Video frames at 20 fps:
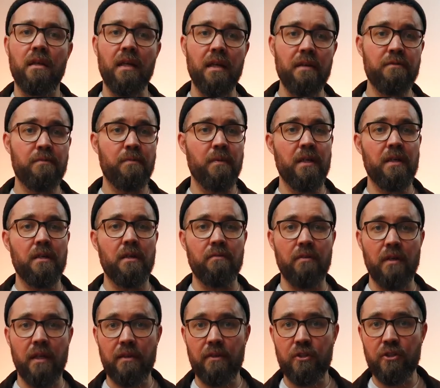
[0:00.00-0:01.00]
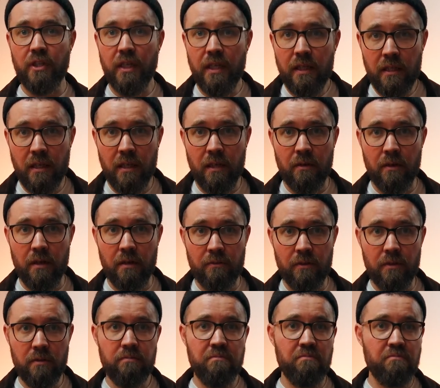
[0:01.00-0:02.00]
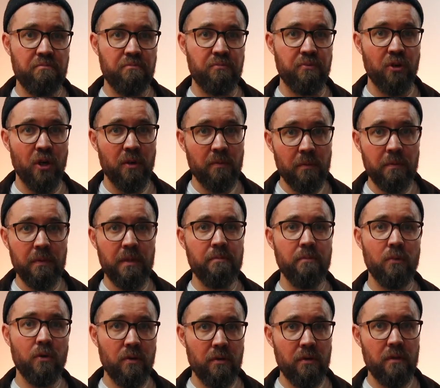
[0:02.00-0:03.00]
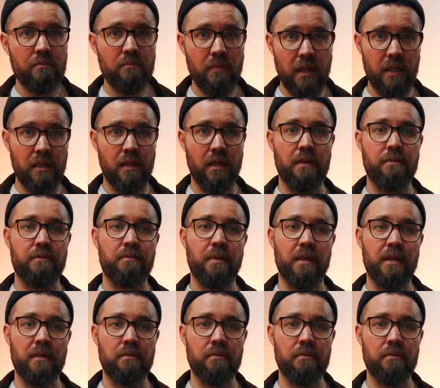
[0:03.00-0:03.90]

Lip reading: lifespan of a leather jacket, however, probably more than my lifespan.